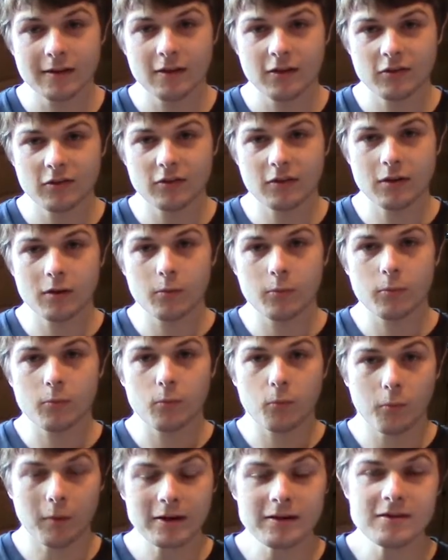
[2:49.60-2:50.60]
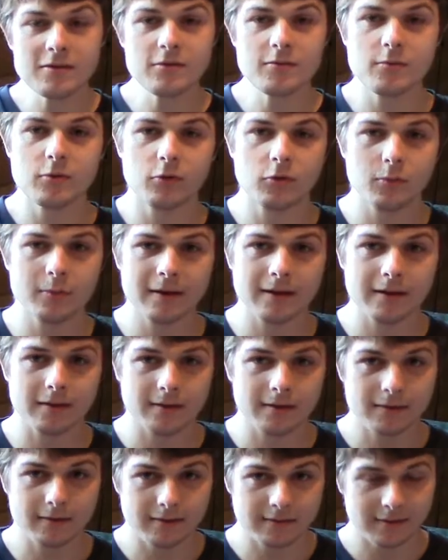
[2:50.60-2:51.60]
So, when you're doing
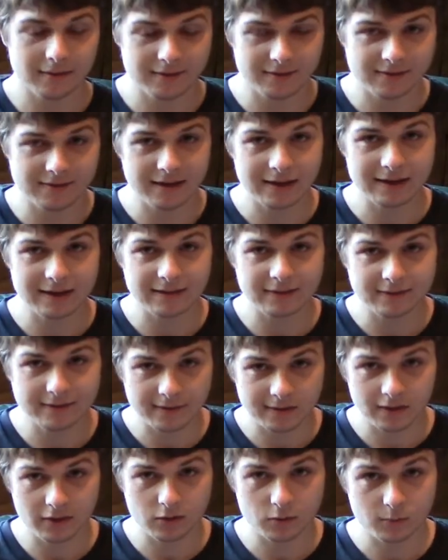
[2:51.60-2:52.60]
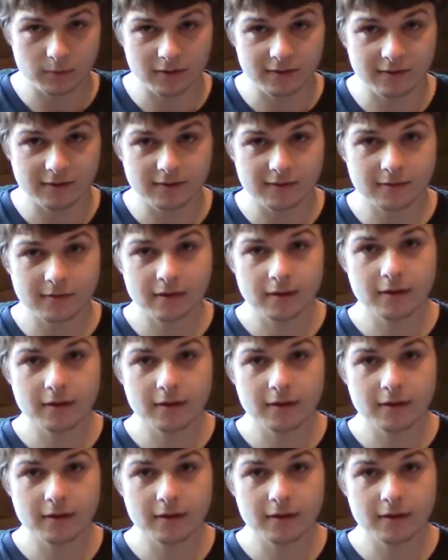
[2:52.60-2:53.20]
a design in SolidWorks,